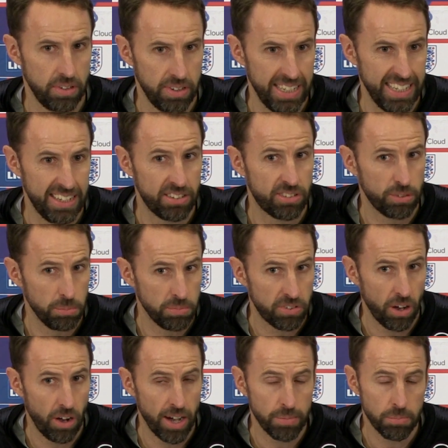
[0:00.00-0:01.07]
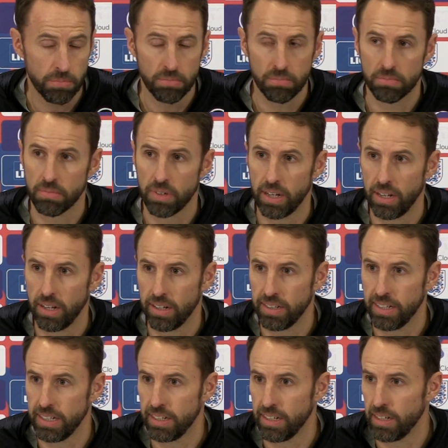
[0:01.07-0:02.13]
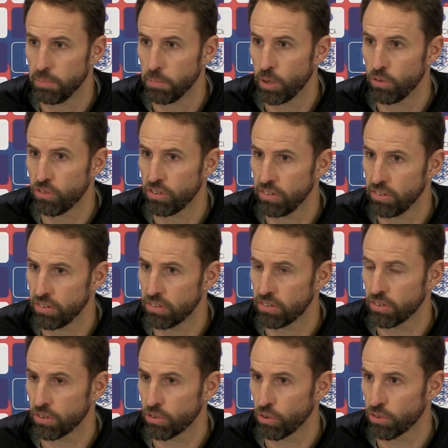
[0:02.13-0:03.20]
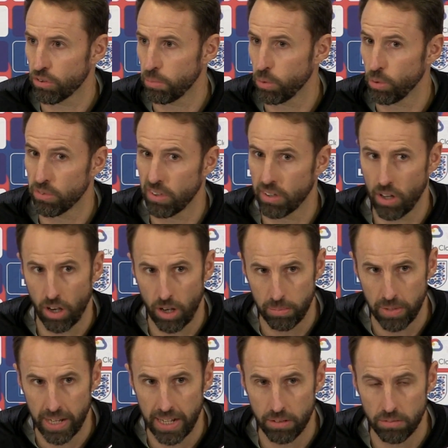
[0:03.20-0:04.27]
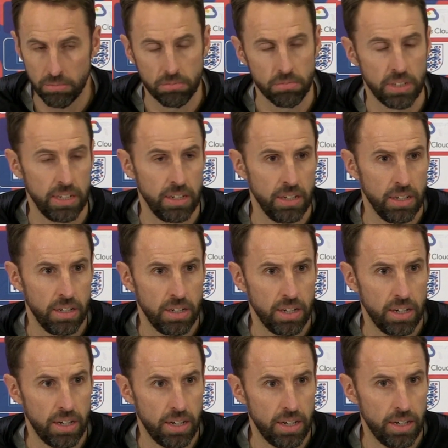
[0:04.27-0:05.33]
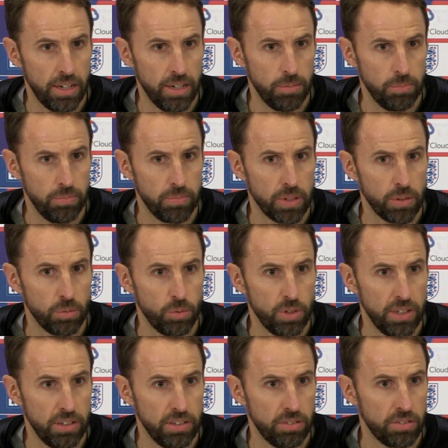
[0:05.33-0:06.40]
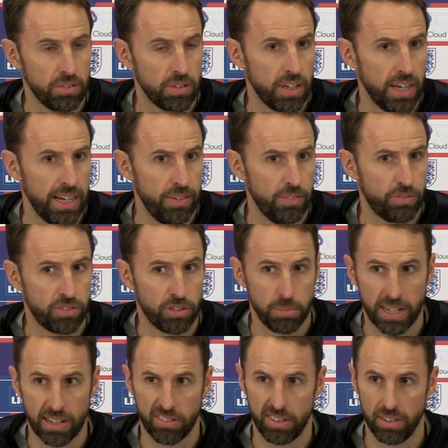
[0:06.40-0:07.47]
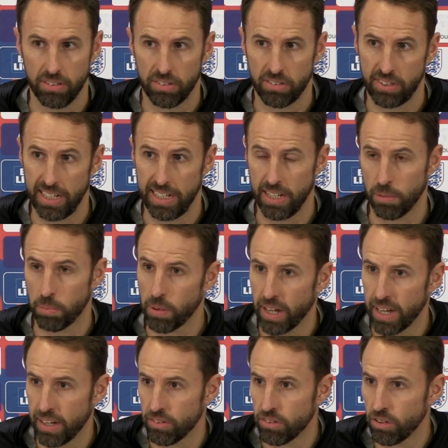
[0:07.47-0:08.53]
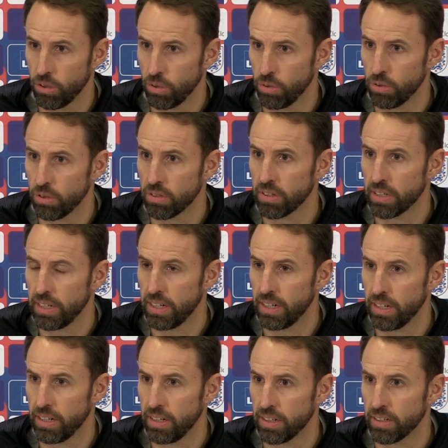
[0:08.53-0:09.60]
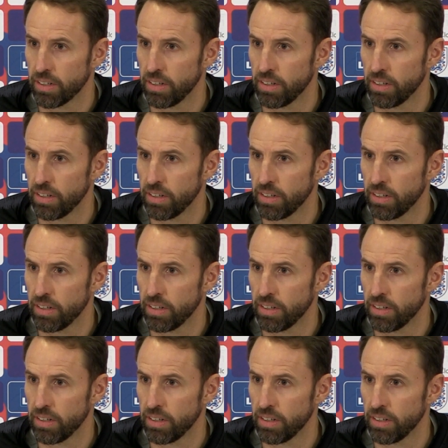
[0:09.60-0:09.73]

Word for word: needed some time, uh, needed emotions across the board to calm down. Um, we have some excellent senior players who uh,